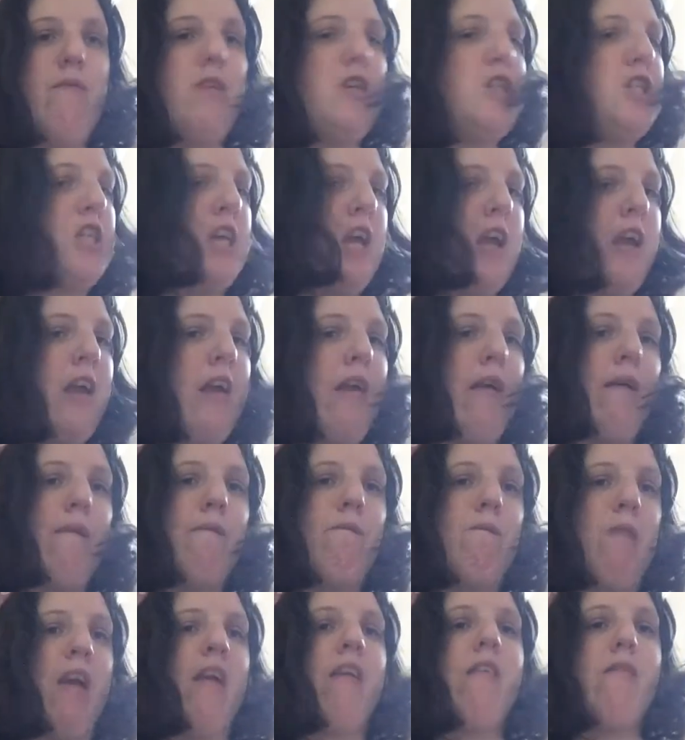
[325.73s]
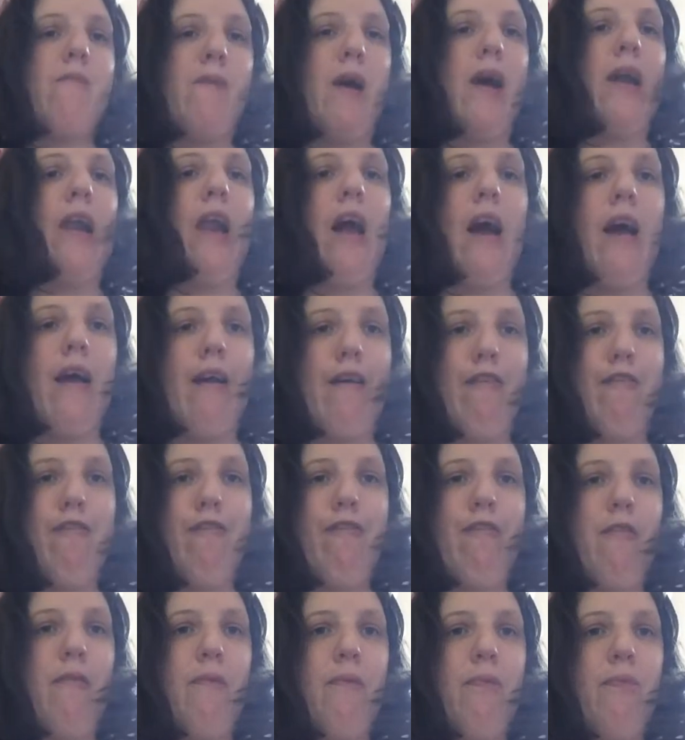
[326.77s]
she makes my
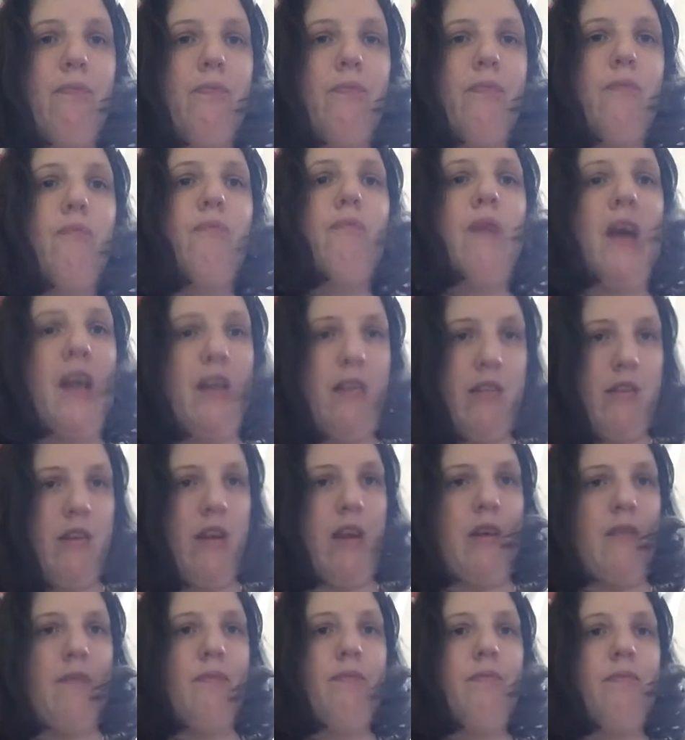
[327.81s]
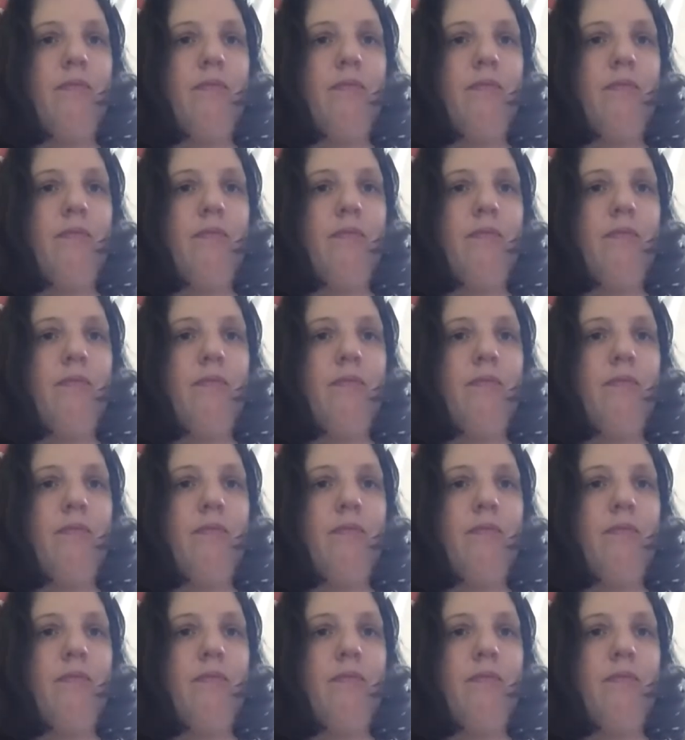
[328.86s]
life better.